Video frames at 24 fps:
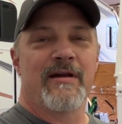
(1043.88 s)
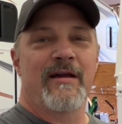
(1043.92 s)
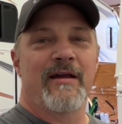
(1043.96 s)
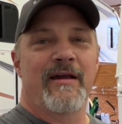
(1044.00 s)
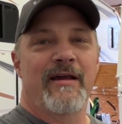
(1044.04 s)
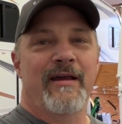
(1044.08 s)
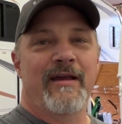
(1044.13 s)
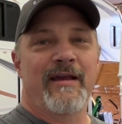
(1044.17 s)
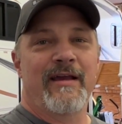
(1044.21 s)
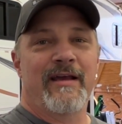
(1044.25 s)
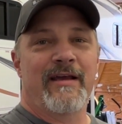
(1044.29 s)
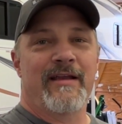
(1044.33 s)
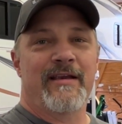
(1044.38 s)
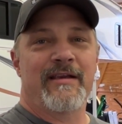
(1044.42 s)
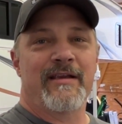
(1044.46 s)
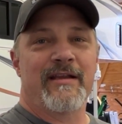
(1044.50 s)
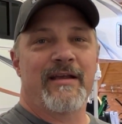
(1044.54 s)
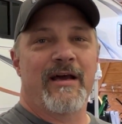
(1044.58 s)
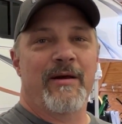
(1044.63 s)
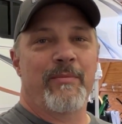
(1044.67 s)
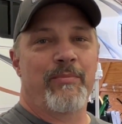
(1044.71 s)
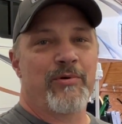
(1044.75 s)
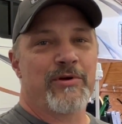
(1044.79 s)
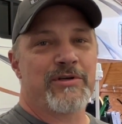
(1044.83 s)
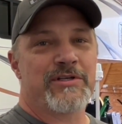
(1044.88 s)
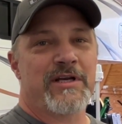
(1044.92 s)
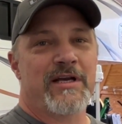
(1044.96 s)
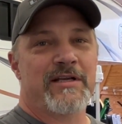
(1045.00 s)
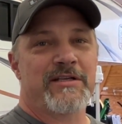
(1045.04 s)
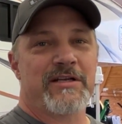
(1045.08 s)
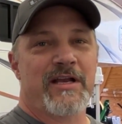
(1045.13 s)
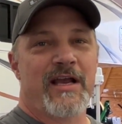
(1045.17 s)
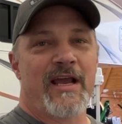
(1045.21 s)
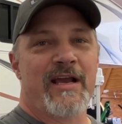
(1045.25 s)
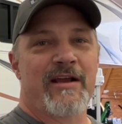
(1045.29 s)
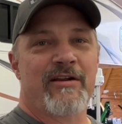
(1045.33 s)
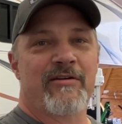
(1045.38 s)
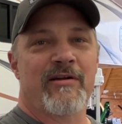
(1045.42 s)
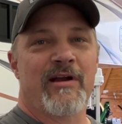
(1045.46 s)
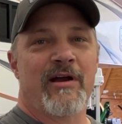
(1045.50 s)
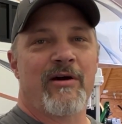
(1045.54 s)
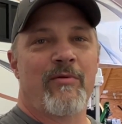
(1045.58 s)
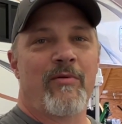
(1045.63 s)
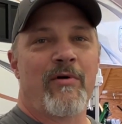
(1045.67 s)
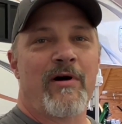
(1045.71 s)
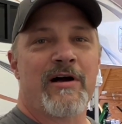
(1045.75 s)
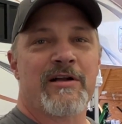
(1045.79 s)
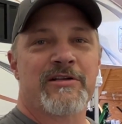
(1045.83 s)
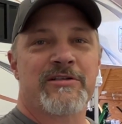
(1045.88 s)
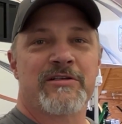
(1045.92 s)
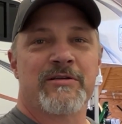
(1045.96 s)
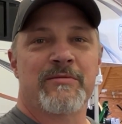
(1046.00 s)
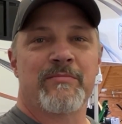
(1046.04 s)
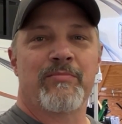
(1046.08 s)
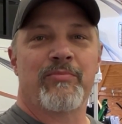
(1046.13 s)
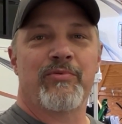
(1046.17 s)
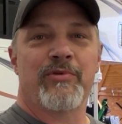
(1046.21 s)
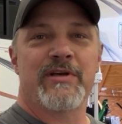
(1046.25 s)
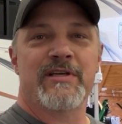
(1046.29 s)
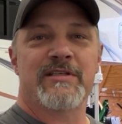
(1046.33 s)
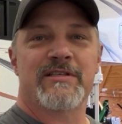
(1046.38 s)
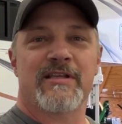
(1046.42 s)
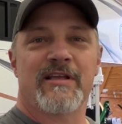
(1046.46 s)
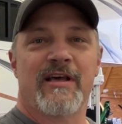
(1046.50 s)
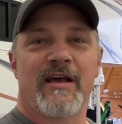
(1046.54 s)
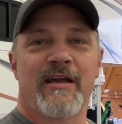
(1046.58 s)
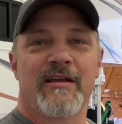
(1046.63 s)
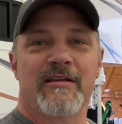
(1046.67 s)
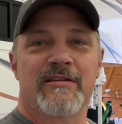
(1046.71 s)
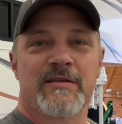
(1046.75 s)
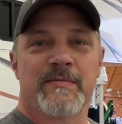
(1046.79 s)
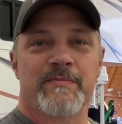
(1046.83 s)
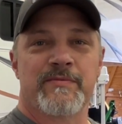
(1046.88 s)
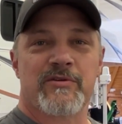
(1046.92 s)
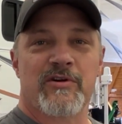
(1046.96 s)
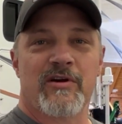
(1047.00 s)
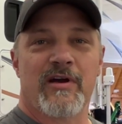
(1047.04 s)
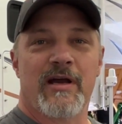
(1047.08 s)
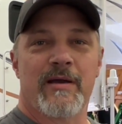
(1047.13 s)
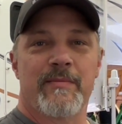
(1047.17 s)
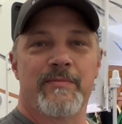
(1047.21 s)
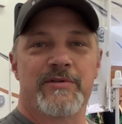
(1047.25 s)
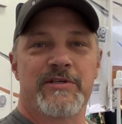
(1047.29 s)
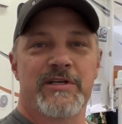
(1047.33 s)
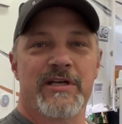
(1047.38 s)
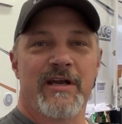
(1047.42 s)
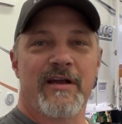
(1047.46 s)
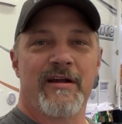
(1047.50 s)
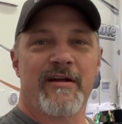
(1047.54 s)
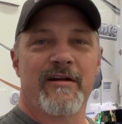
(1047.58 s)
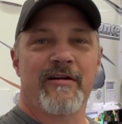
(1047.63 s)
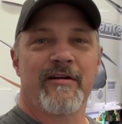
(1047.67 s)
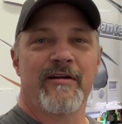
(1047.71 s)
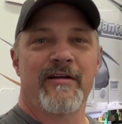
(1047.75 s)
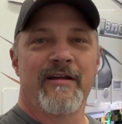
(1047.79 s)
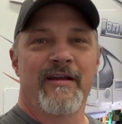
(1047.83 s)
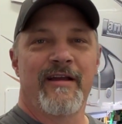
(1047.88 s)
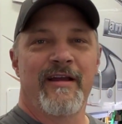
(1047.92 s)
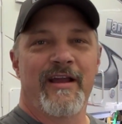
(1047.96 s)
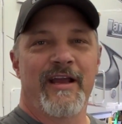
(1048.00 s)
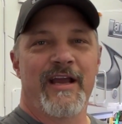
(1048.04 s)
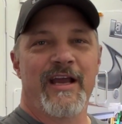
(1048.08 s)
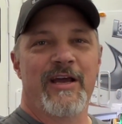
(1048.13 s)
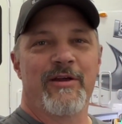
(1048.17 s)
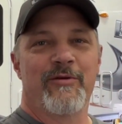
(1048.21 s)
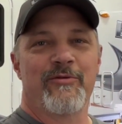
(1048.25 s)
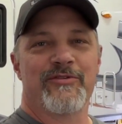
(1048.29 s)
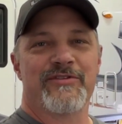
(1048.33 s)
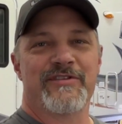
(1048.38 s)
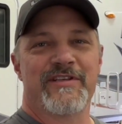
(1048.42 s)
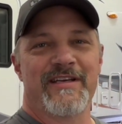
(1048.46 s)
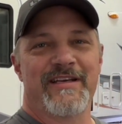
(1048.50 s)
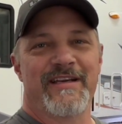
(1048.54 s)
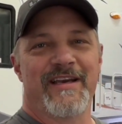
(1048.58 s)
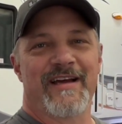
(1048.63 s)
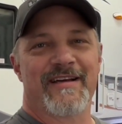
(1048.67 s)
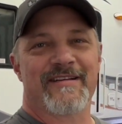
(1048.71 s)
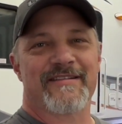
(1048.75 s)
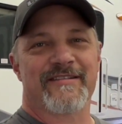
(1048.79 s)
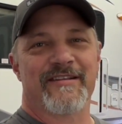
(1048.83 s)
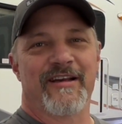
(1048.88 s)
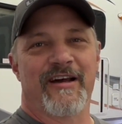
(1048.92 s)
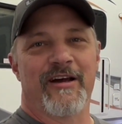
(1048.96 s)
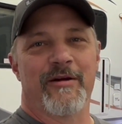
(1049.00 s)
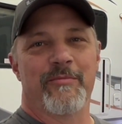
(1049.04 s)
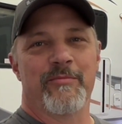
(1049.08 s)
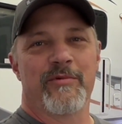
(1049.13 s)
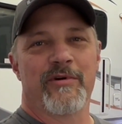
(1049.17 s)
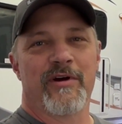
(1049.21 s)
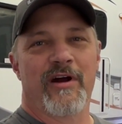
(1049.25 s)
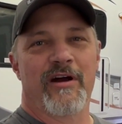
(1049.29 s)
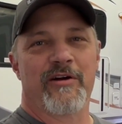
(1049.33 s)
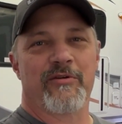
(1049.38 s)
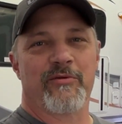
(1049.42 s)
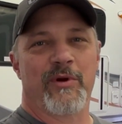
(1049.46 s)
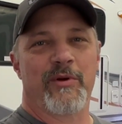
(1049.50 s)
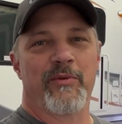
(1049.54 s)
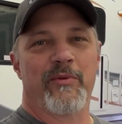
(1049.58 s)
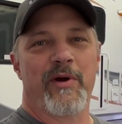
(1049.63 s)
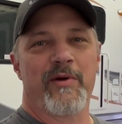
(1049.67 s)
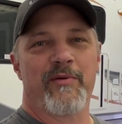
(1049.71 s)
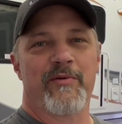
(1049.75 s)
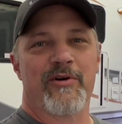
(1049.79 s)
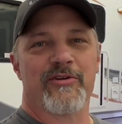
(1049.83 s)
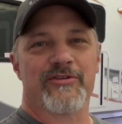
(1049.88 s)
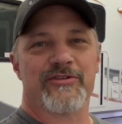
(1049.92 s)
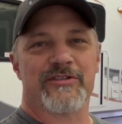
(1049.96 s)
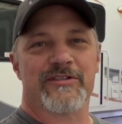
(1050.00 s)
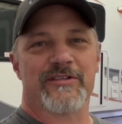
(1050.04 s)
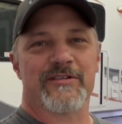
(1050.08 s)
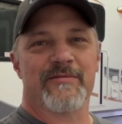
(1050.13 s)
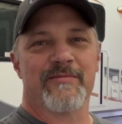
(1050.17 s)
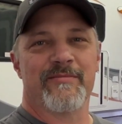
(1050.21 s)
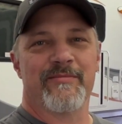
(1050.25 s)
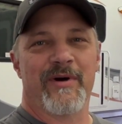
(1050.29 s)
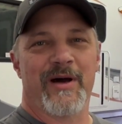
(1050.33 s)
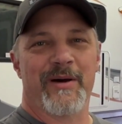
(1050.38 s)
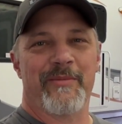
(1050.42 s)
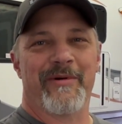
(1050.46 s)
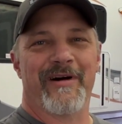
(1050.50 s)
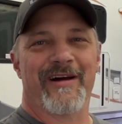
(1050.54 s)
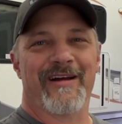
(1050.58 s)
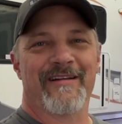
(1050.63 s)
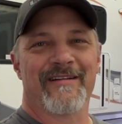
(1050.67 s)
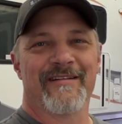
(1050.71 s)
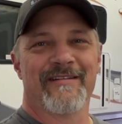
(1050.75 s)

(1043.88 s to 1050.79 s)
and appreciate you hanging around watching. Please like, subscribe, share, and we'll see you next time on Runaway Roses. Bye bye.